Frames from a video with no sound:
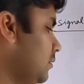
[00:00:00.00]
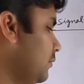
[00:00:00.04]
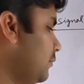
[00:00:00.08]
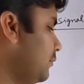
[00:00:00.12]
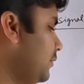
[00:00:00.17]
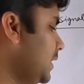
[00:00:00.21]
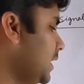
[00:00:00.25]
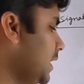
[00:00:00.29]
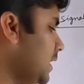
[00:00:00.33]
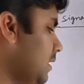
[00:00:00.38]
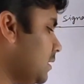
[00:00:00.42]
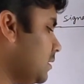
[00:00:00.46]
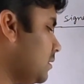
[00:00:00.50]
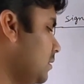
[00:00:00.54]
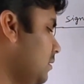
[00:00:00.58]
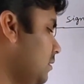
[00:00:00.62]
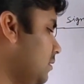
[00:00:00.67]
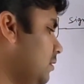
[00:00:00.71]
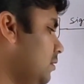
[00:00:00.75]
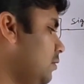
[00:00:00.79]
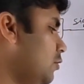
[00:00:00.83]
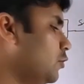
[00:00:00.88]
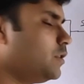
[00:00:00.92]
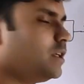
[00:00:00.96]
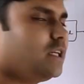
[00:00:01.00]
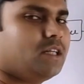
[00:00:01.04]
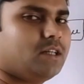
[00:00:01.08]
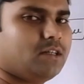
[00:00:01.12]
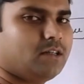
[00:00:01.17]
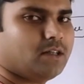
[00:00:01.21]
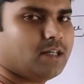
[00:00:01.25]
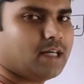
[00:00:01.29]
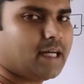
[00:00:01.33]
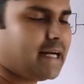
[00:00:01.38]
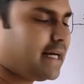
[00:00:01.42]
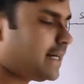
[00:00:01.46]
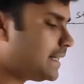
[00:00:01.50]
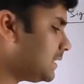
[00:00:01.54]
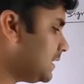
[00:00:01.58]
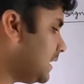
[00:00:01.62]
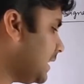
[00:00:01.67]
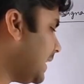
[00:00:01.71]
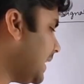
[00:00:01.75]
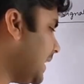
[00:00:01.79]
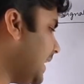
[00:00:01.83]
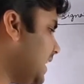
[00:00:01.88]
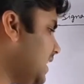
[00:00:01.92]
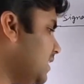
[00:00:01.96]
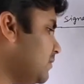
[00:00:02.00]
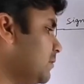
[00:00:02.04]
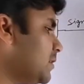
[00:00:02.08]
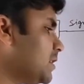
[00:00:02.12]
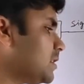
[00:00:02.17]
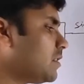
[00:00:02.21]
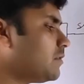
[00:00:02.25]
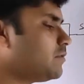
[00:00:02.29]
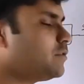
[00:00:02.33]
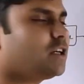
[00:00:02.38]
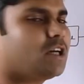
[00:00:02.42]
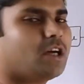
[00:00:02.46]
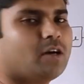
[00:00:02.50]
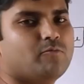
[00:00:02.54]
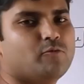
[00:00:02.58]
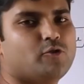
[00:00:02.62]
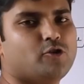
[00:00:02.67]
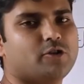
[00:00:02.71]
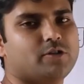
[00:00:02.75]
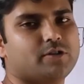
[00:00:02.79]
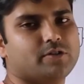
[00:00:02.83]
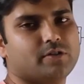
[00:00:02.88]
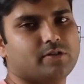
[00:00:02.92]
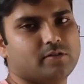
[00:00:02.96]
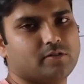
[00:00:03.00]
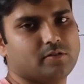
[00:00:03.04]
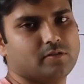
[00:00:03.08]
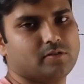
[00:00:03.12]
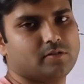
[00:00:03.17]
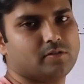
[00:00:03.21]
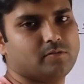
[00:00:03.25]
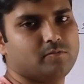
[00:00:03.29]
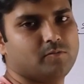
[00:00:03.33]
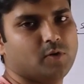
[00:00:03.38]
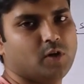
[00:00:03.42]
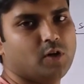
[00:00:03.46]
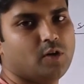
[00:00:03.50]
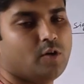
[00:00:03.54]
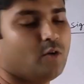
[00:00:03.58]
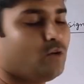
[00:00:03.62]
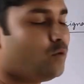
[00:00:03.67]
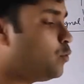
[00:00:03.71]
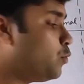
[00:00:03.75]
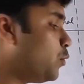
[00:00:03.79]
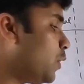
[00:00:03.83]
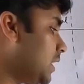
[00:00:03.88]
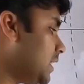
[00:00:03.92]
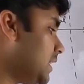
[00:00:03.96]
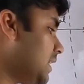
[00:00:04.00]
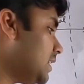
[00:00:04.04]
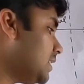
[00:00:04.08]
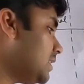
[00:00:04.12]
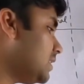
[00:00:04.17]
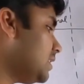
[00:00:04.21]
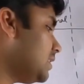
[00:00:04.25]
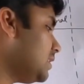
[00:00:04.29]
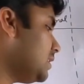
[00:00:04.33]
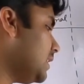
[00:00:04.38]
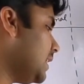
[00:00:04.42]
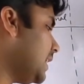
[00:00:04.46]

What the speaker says: we are looking at the elements of the communication system. What are the